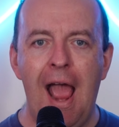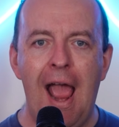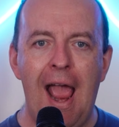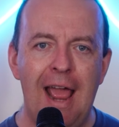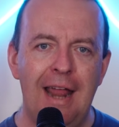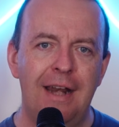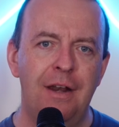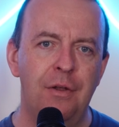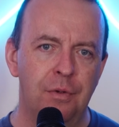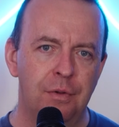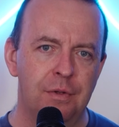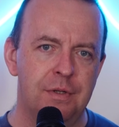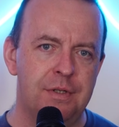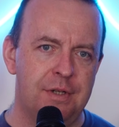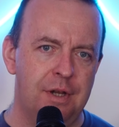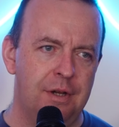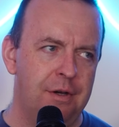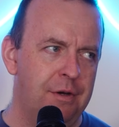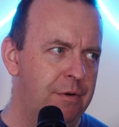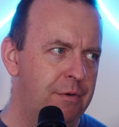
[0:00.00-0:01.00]
and
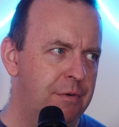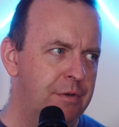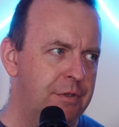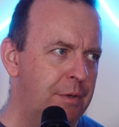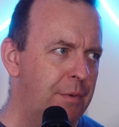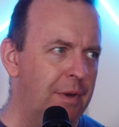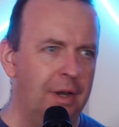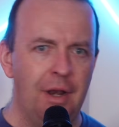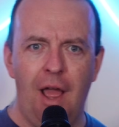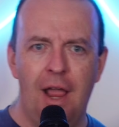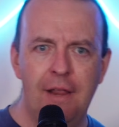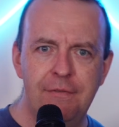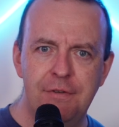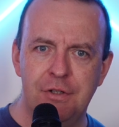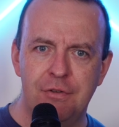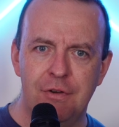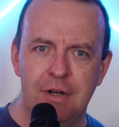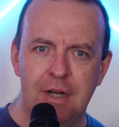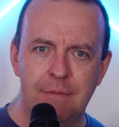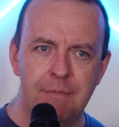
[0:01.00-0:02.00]
also do a live
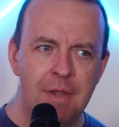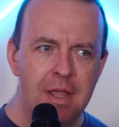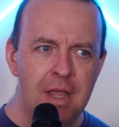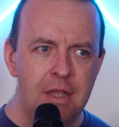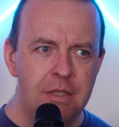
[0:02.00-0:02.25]
stream,